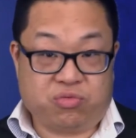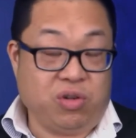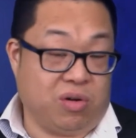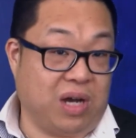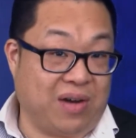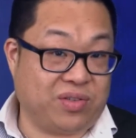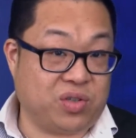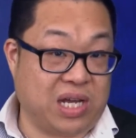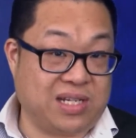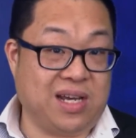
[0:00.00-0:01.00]
you know, after
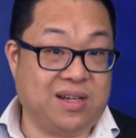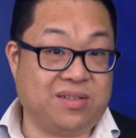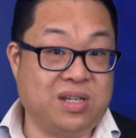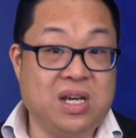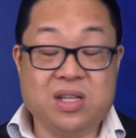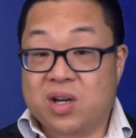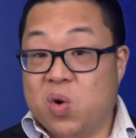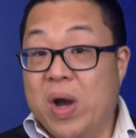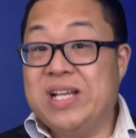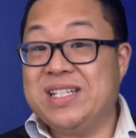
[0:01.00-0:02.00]
10 years. The
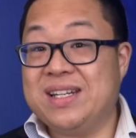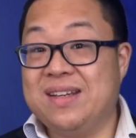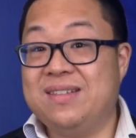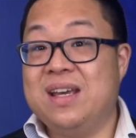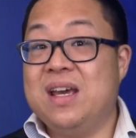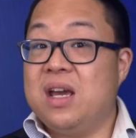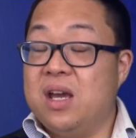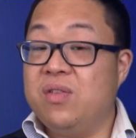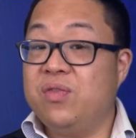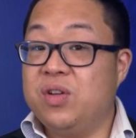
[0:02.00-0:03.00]
question is,
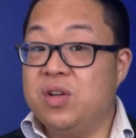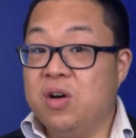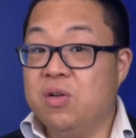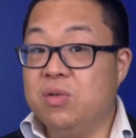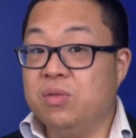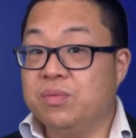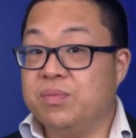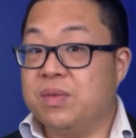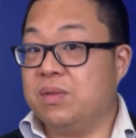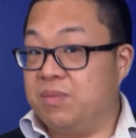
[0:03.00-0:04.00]
if you know,
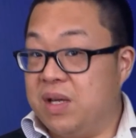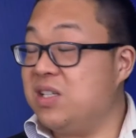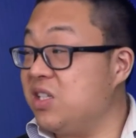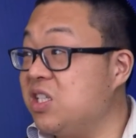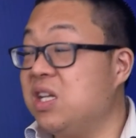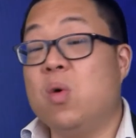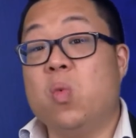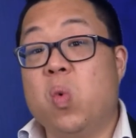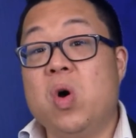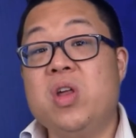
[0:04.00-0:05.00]
is it still
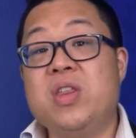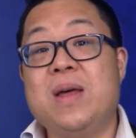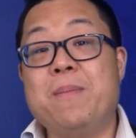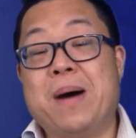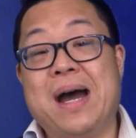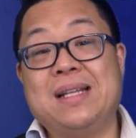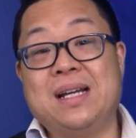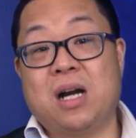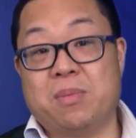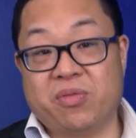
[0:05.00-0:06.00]
worth it buying
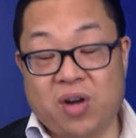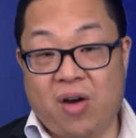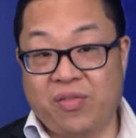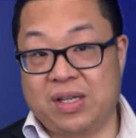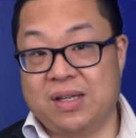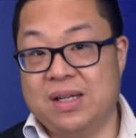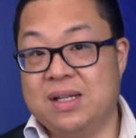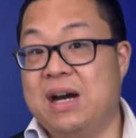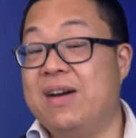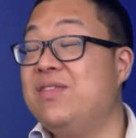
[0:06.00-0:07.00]
that cup of coffee?
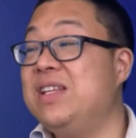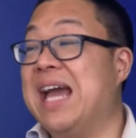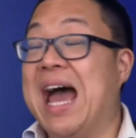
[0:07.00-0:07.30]
Now, if the